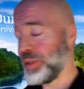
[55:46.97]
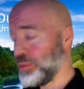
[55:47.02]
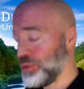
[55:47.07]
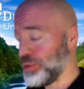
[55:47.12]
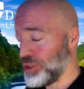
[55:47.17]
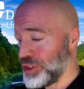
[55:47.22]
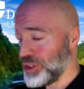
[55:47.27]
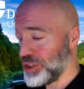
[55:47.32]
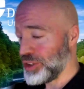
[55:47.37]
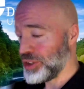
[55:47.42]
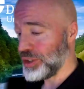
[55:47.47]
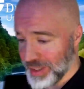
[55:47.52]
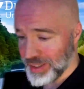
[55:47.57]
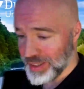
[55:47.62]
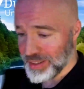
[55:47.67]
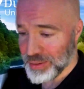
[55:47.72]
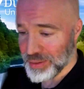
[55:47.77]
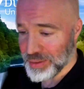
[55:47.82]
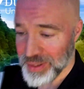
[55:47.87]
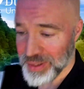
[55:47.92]
people choose
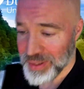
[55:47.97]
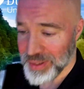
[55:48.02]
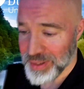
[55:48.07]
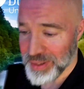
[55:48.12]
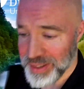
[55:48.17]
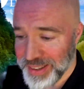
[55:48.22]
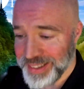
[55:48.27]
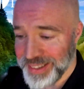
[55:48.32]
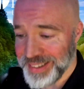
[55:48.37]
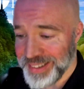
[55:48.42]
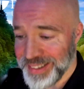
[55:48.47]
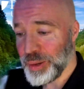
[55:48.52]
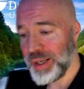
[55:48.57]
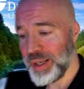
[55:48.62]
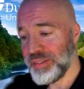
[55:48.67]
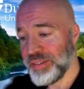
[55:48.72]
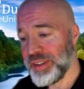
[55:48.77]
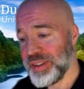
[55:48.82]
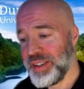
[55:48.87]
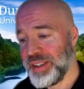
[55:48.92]
this or
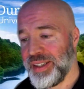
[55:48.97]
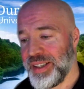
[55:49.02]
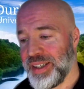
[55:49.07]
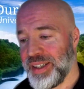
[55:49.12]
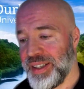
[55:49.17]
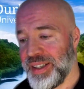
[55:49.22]
whatever.